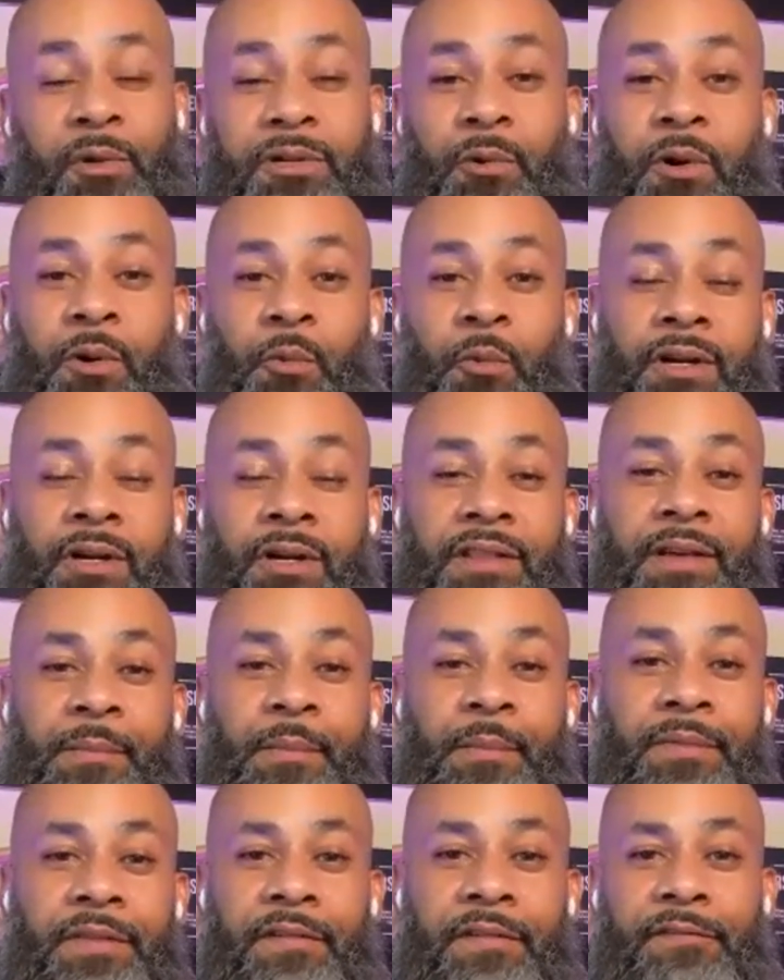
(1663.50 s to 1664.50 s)
Well, one of
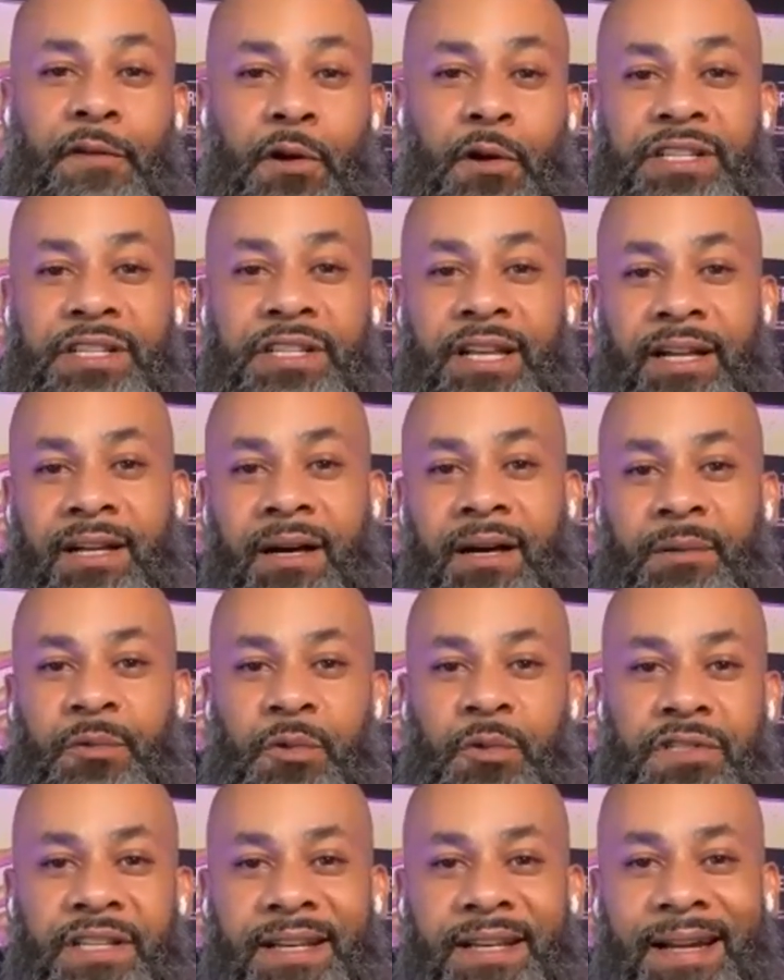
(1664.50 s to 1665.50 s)
the first hiccups
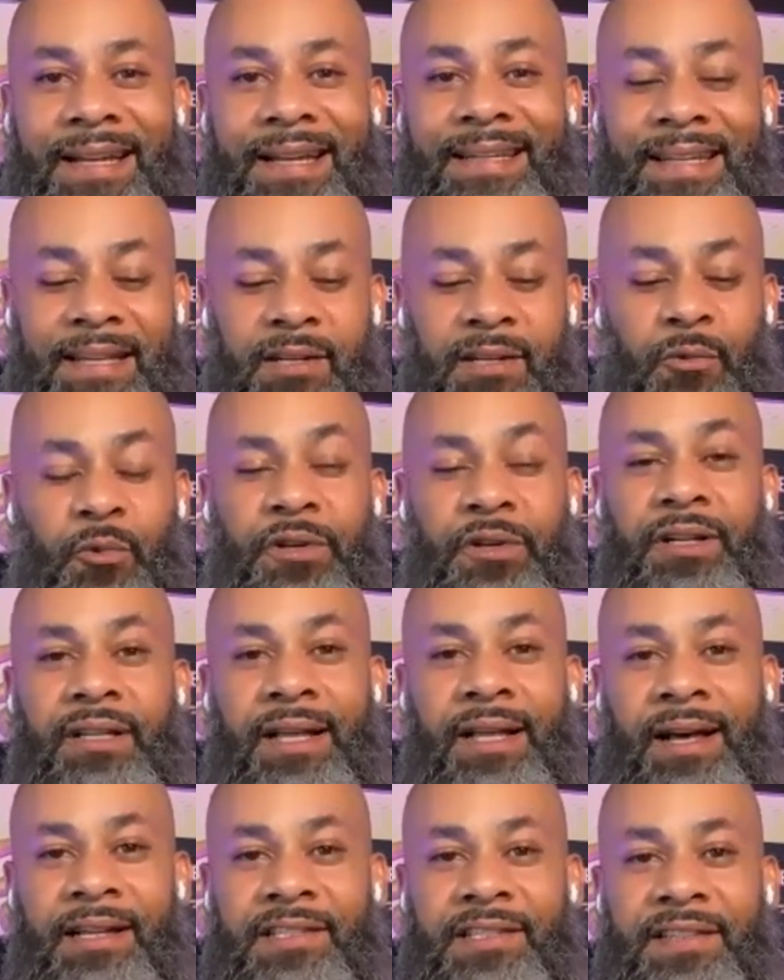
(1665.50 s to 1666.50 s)
was that I didn't
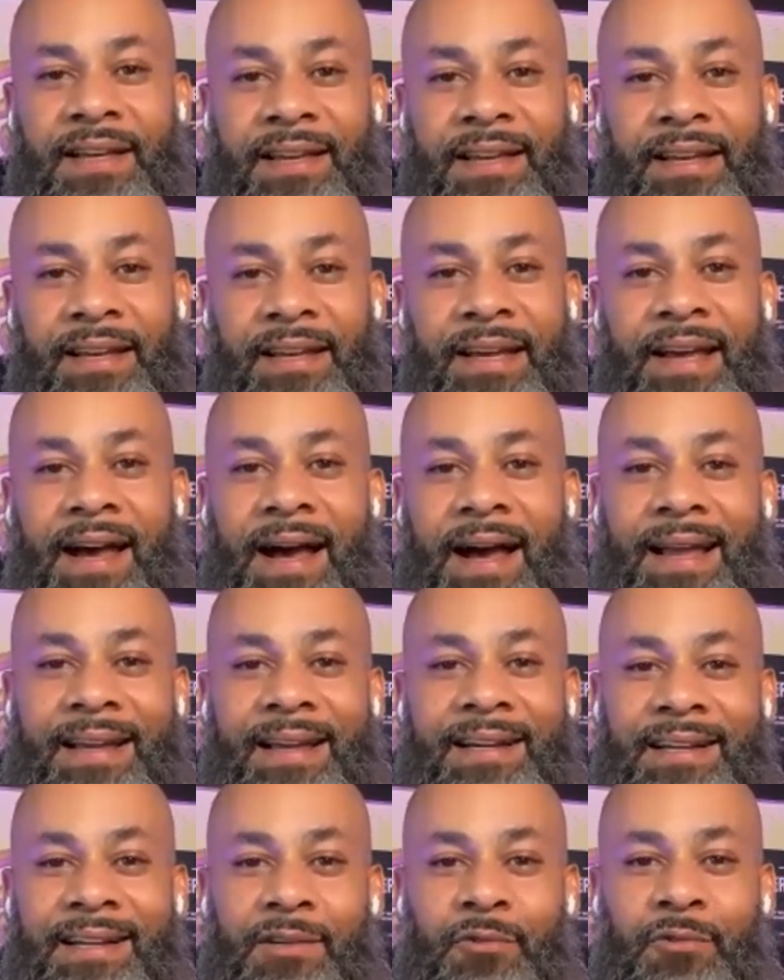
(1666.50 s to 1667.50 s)
realize that I
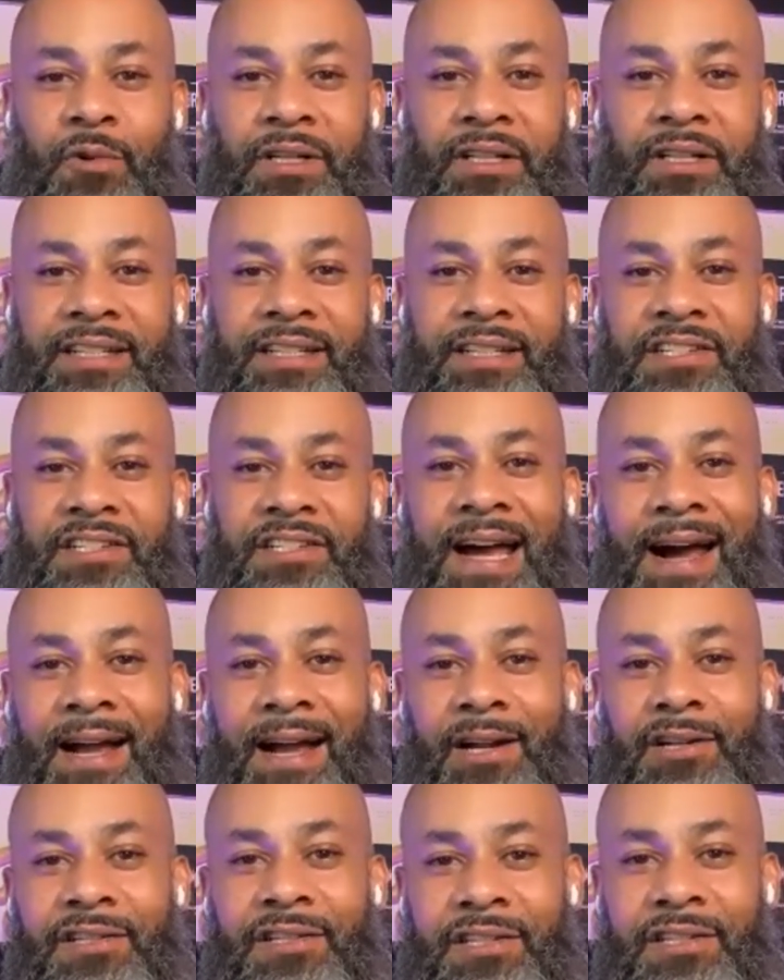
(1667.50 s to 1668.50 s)
couldn't really just
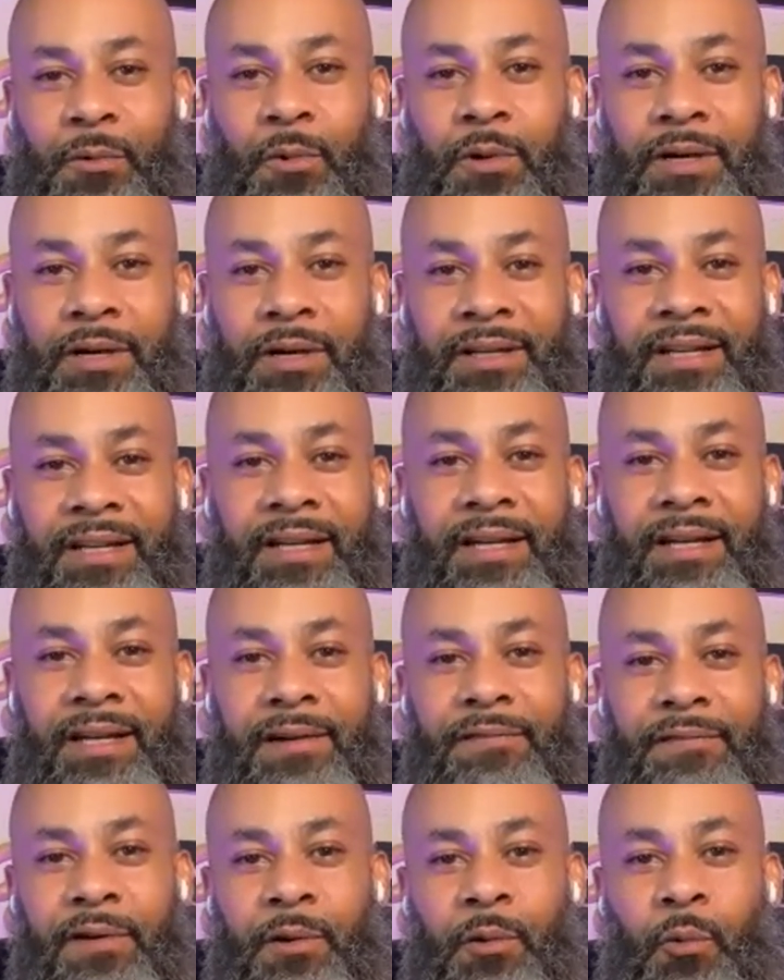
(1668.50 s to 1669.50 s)
hire someone
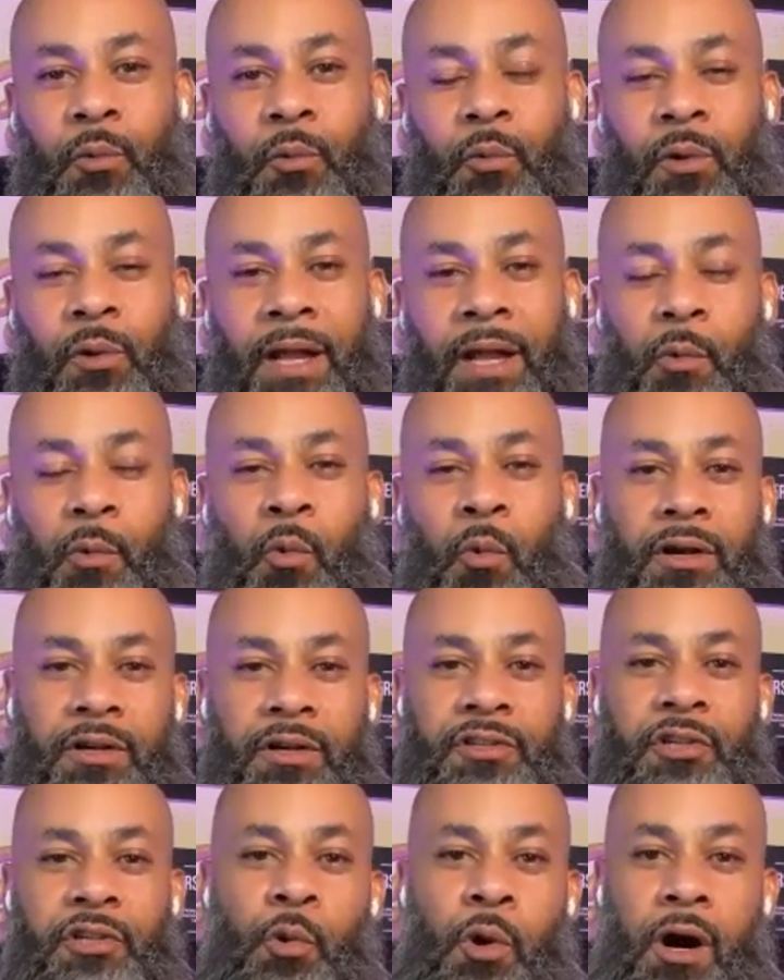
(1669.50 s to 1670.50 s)
for like 1
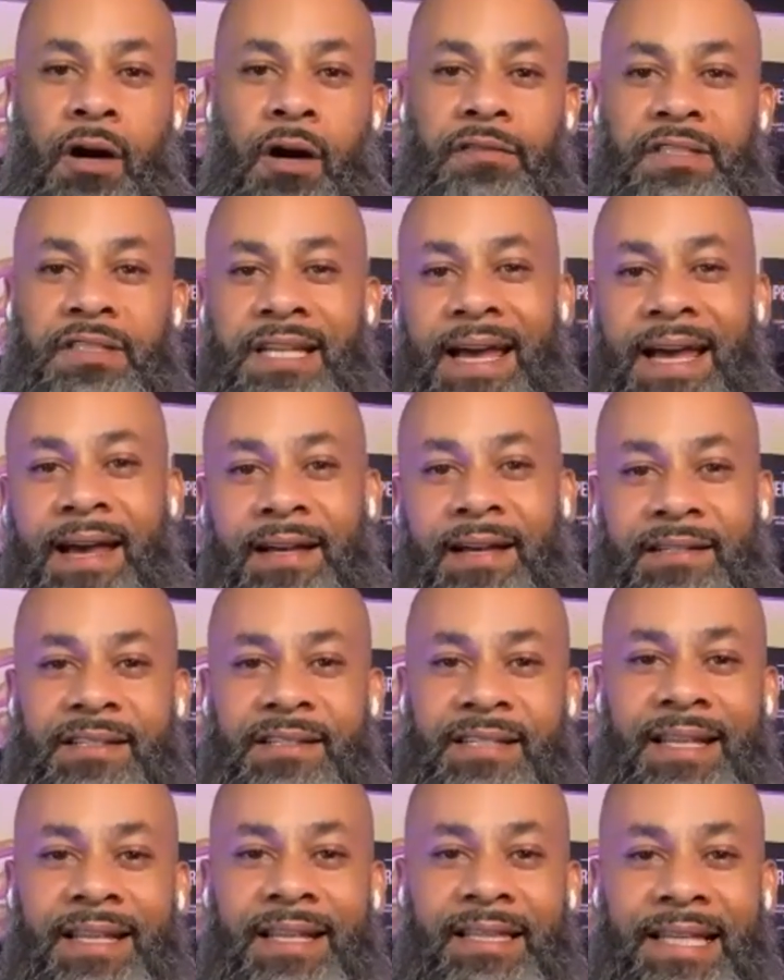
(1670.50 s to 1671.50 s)
or 2 off
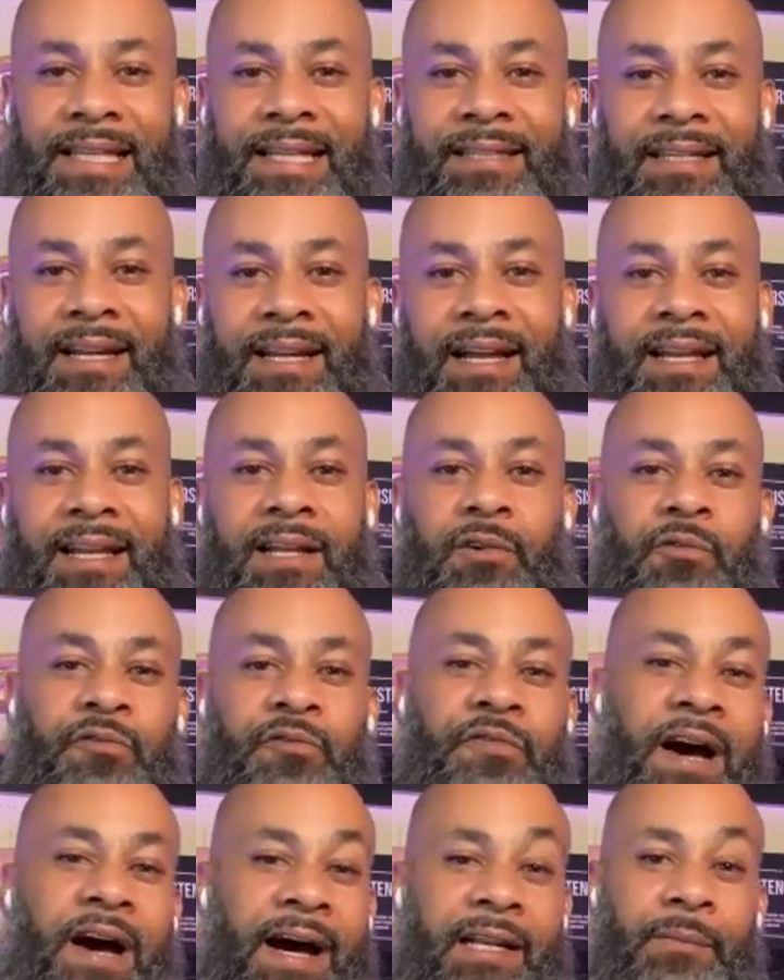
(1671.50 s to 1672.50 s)
tasks and think that I could
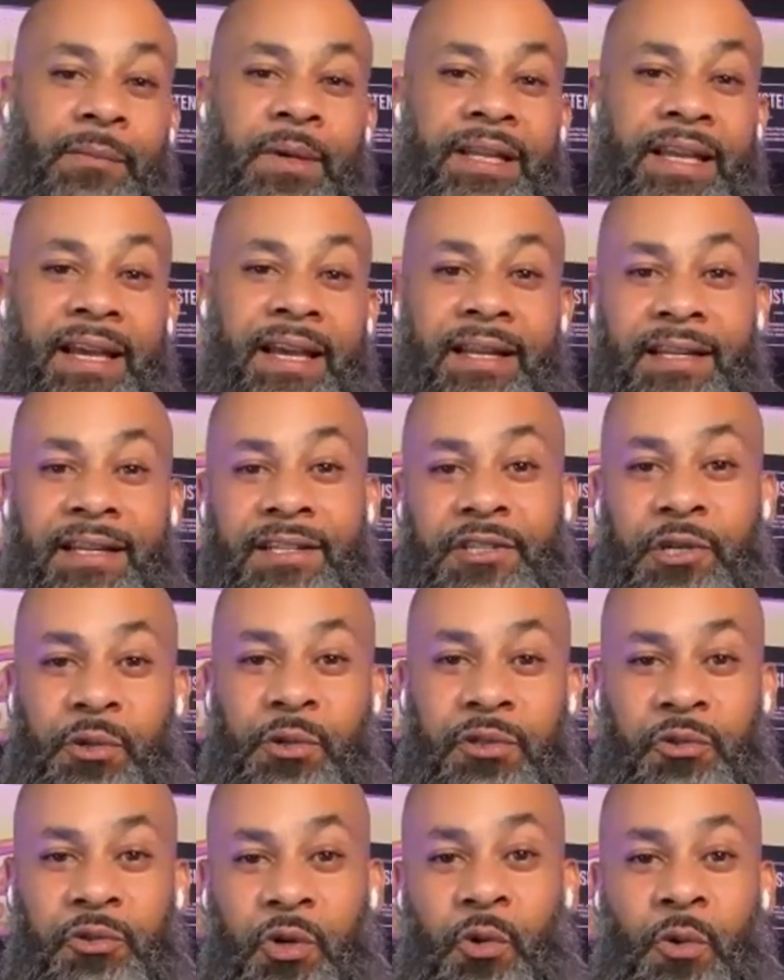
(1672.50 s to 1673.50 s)
find them again in
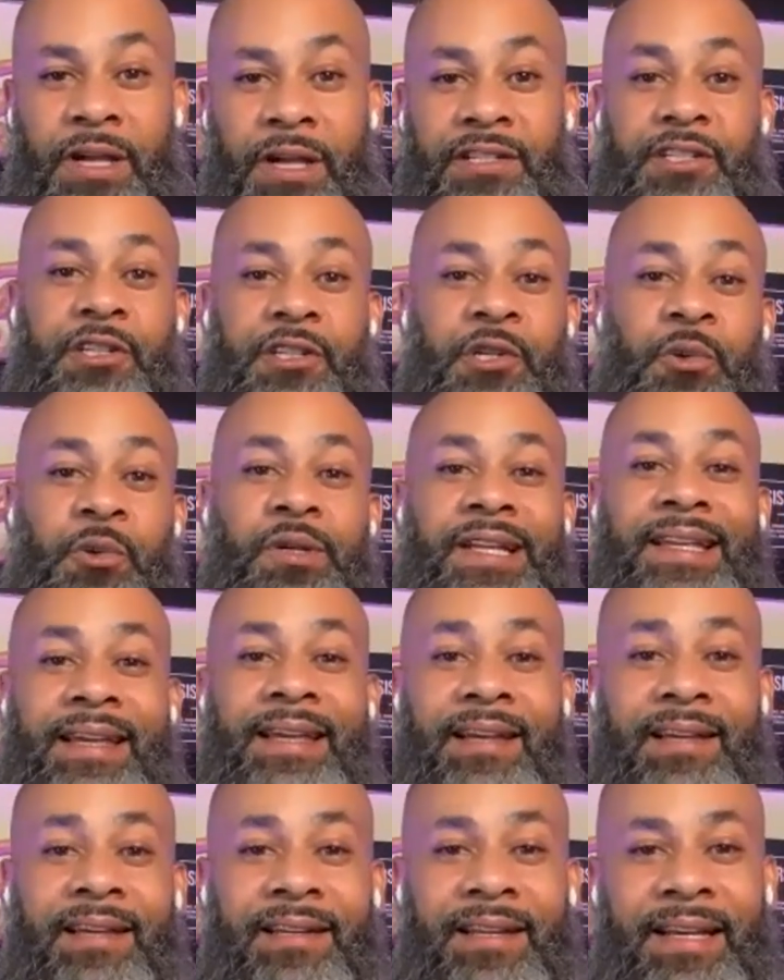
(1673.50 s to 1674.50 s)
2 or 3 weeks to do it
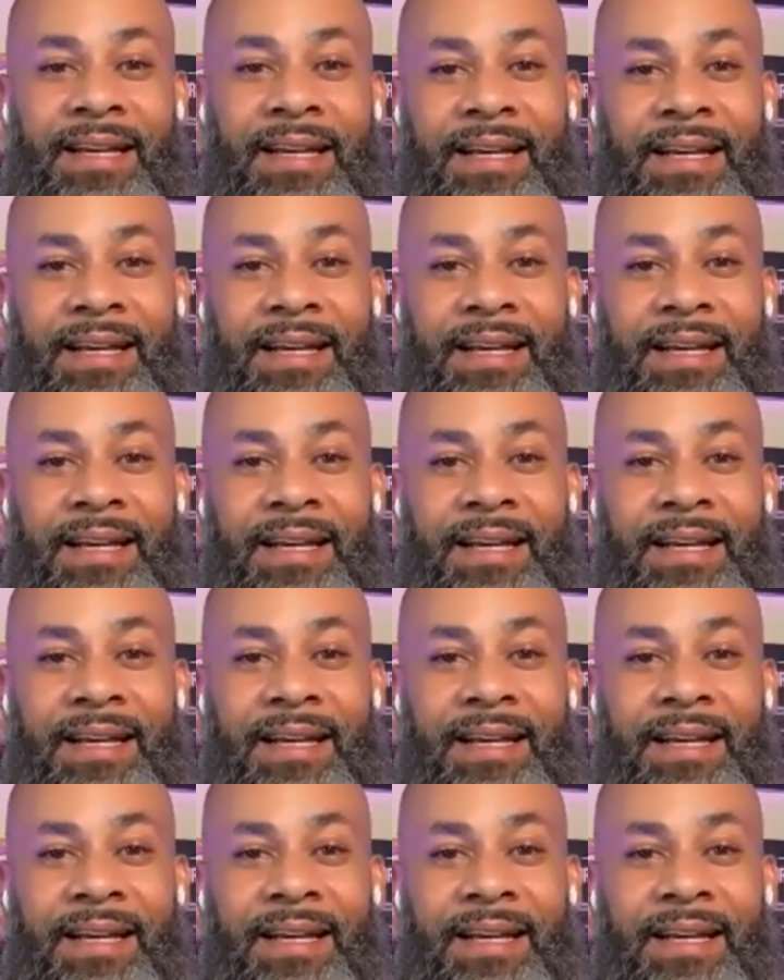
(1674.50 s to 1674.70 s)
again.